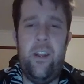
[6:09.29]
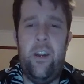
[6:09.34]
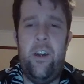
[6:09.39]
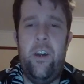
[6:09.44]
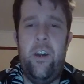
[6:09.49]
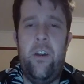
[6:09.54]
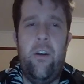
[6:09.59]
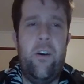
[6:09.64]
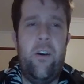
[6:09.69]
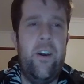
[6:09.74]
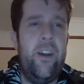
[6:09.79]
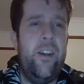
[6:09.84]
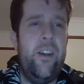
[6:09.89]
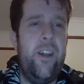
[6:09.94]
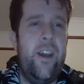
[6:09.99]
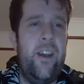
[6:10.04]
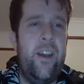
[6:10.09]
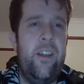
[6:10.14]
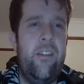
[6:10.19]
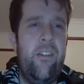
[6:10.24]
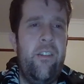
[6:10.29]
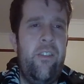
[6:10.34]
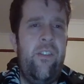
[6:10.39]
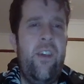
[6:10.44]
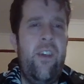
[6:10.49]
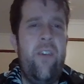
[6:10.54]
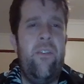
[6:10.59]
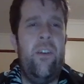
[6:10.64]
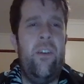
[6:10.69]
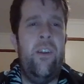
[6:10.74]
9, and
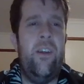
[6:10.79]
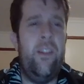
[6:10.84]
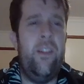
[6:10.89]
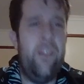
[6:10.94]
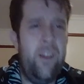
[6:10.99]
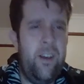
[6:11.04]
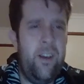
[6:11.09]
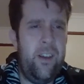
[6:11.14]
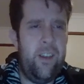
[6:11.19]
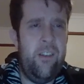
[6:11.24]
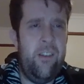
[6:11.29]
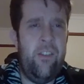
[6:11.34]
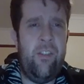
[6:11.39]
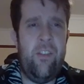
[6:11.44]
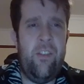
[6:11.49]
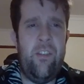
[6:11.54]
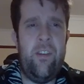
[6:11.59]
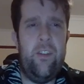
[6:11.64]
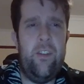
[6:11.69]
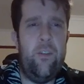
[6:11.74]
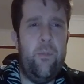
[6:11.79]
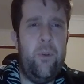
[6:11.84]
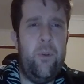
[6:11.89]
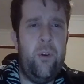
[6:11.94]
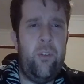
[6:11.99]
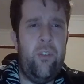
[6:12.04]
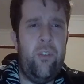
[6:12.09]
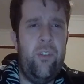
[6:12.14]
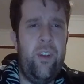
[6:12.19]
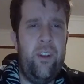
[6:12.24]
7. And that is the center
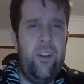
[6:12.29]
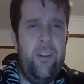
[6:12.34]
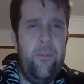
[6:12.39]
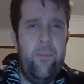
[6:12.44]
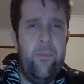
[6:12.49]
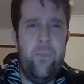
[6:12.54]
box done.